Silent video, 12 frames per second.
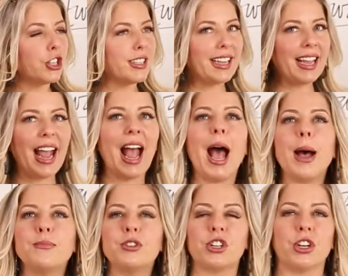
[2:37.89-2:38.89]
Just
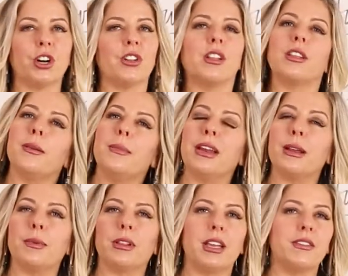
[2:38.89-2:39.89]
capture the
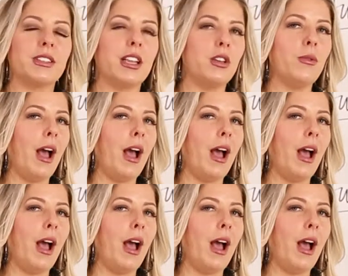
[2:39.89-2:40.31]
limiting beliefs that you